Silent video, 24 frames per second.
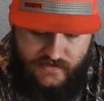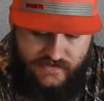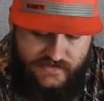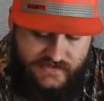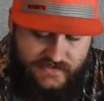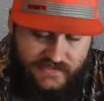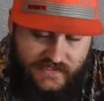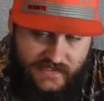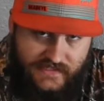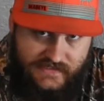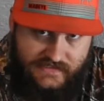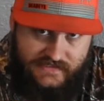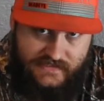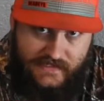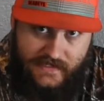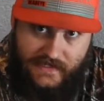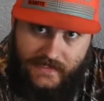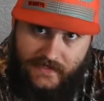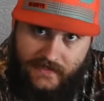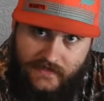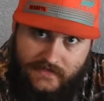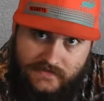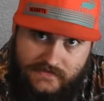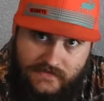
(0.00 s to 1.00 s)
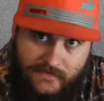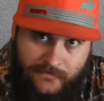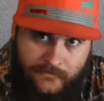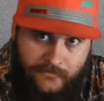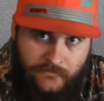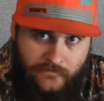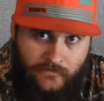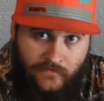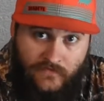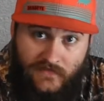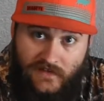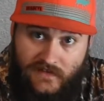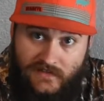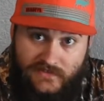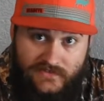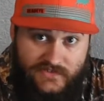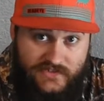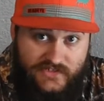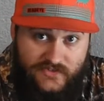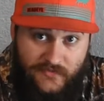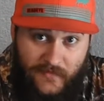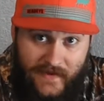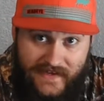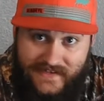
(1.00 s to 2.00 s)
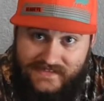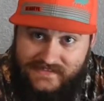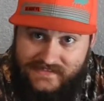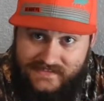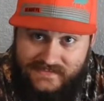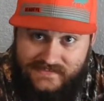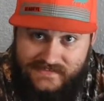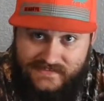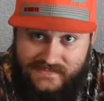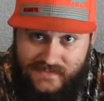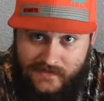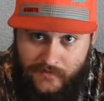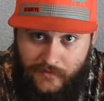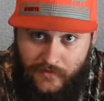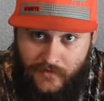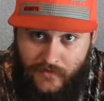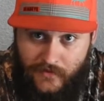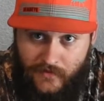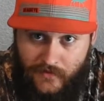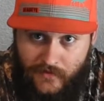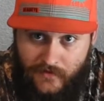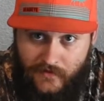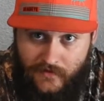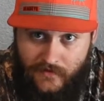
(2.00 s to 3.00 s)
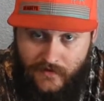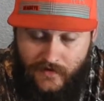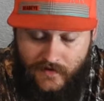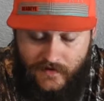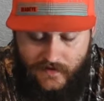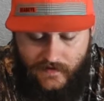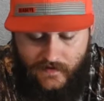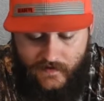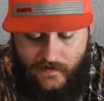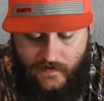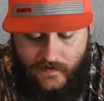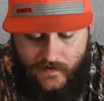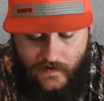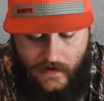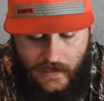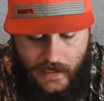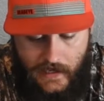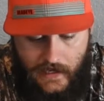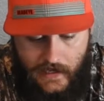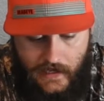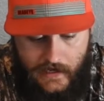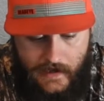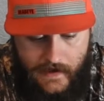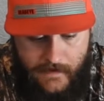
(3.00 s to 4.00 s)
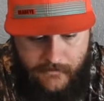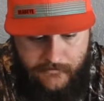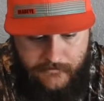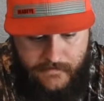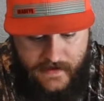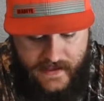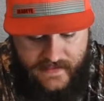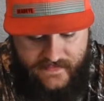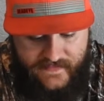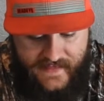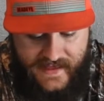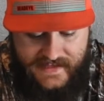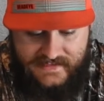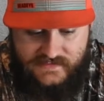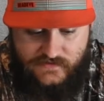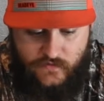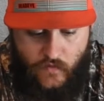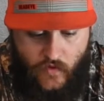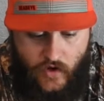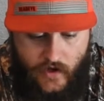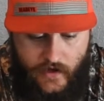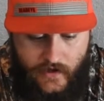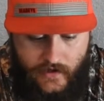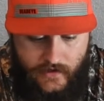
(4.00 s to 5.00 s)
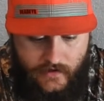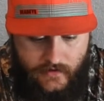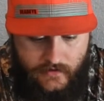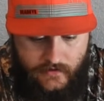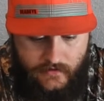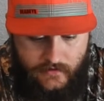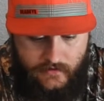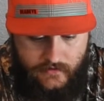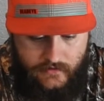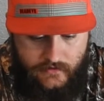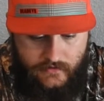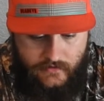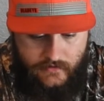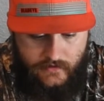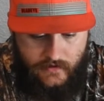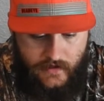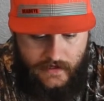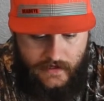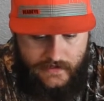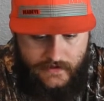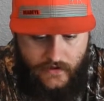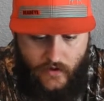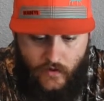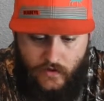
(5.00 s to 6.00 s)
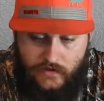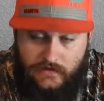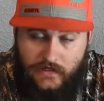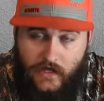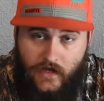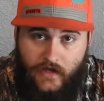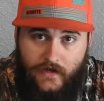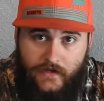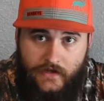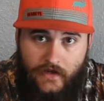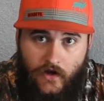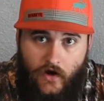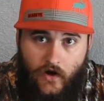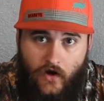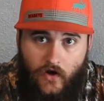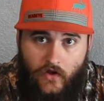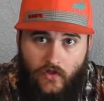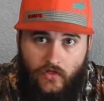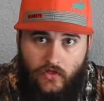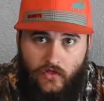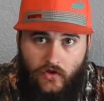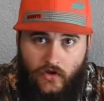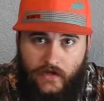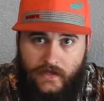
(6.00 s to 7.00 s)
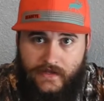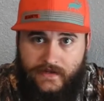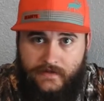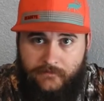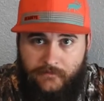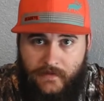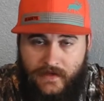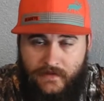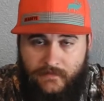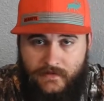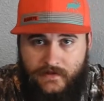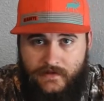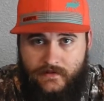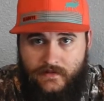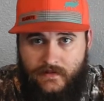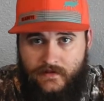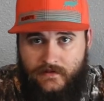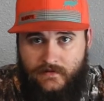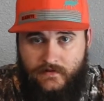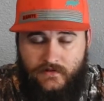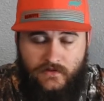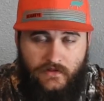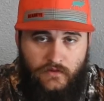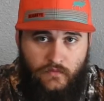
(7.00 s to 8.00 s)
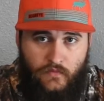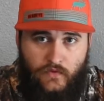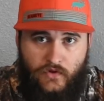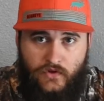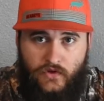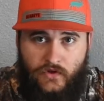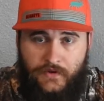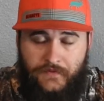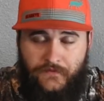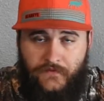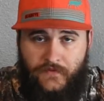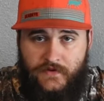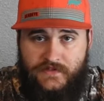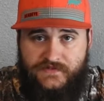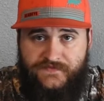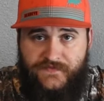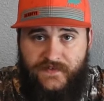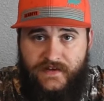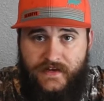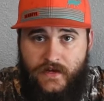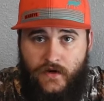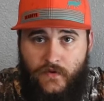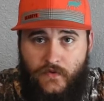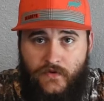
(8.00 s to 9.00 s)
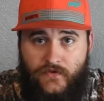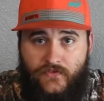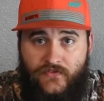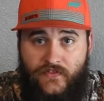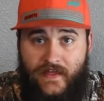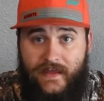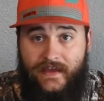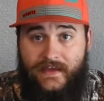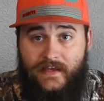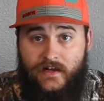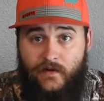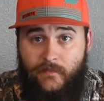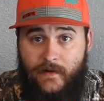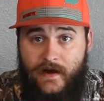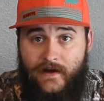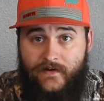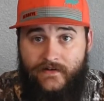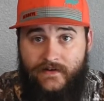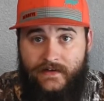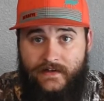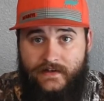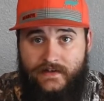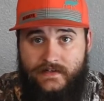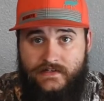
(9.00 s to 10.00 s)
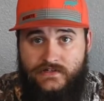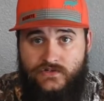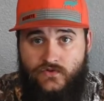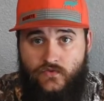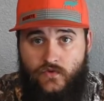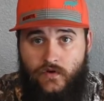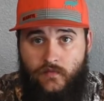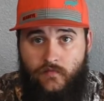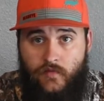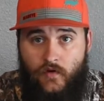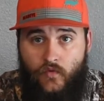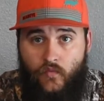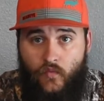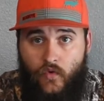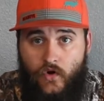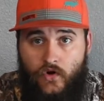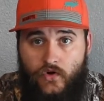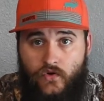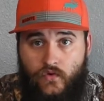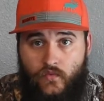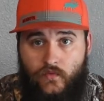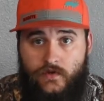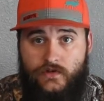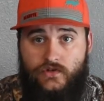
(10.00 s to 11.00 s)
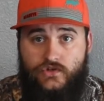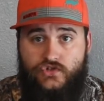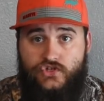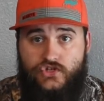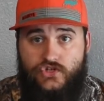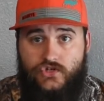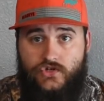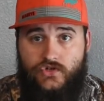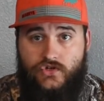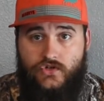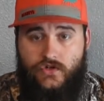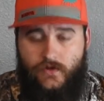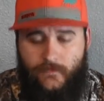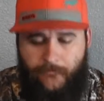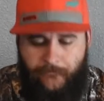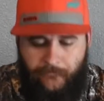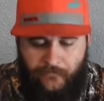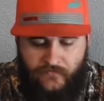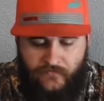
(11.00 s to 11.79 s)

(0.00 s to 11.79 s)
the seasonings. Just makes it simple. And that's what I know a lot of y'all maybe that were looking for this video, were thinking about getting into it, but weren't real sure